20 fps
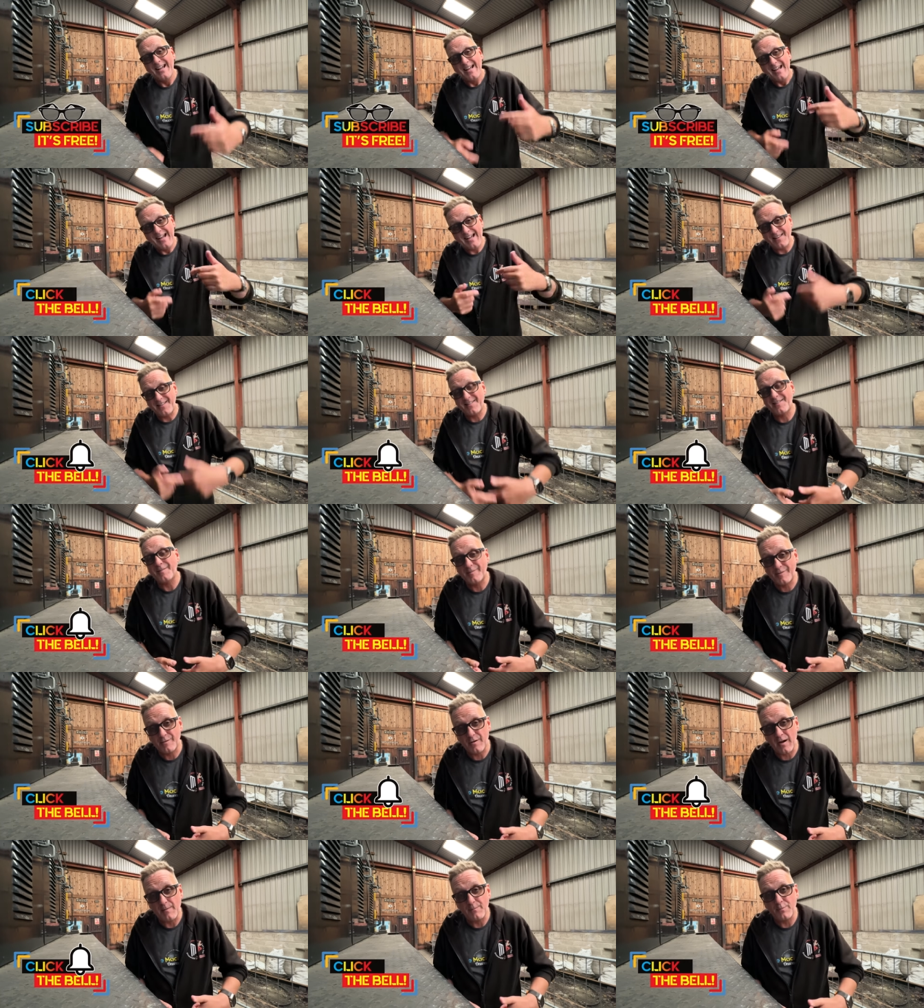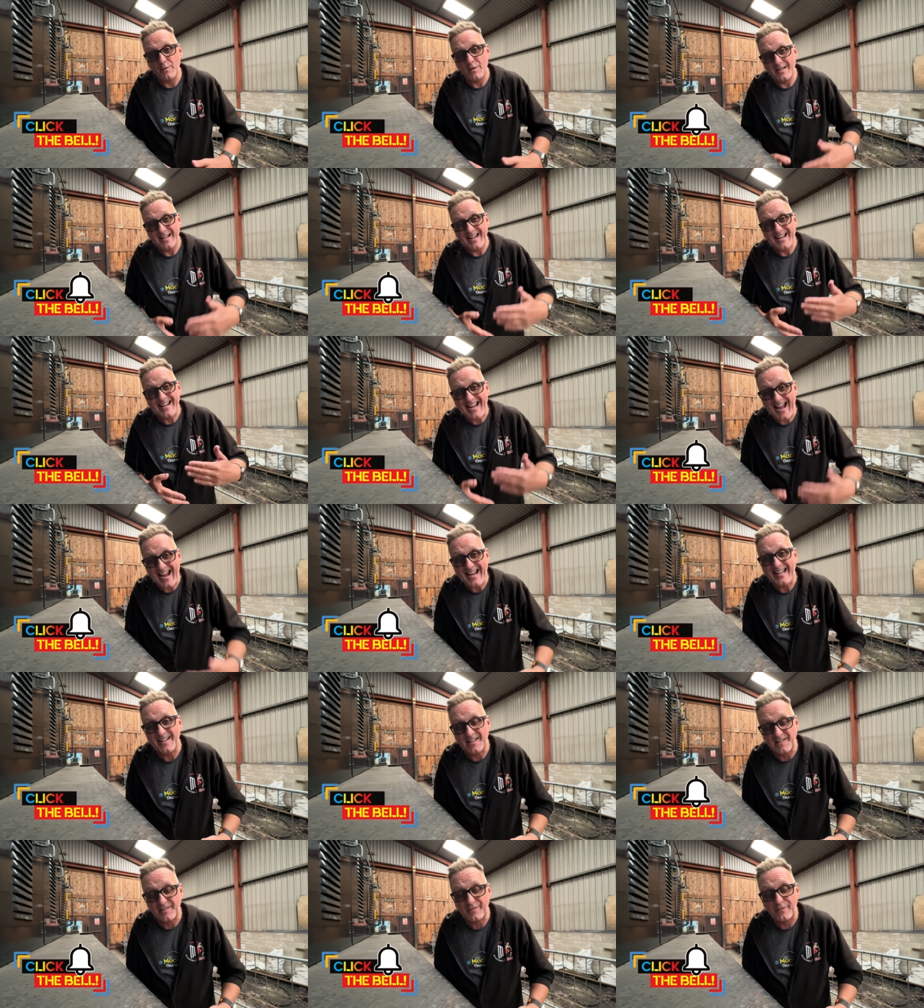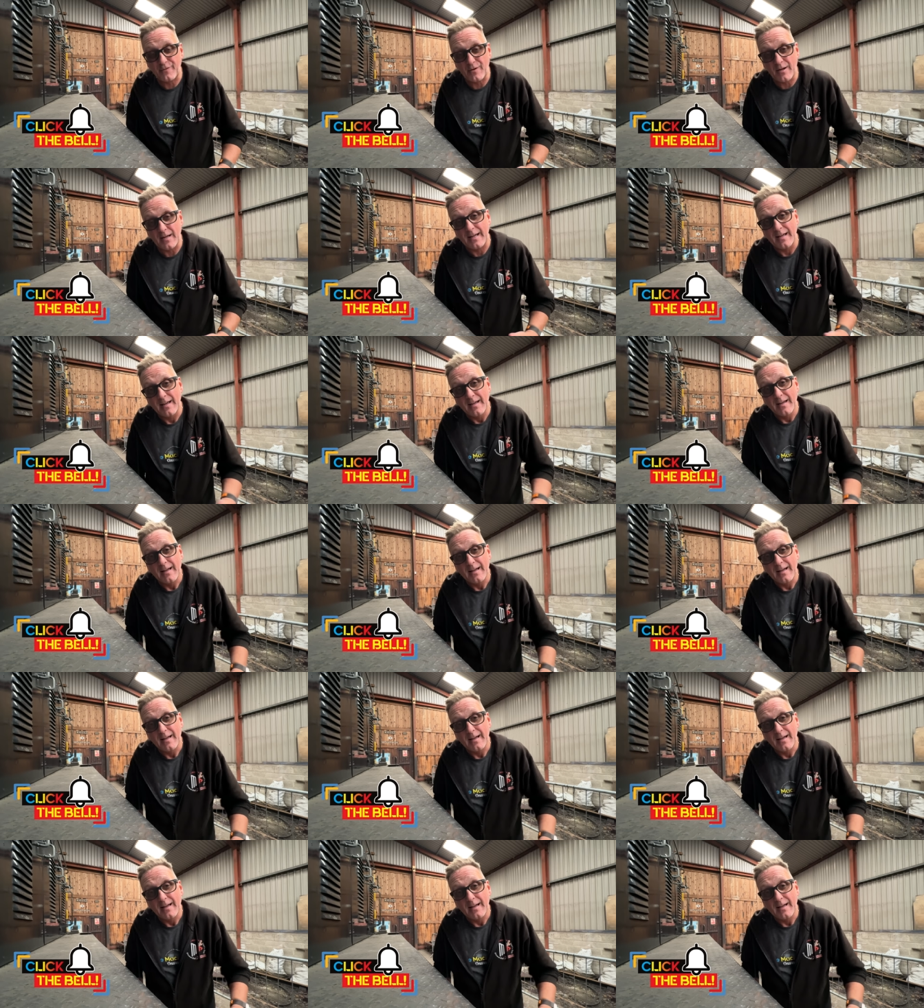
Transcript: hit the subscribe button. Again, it's free.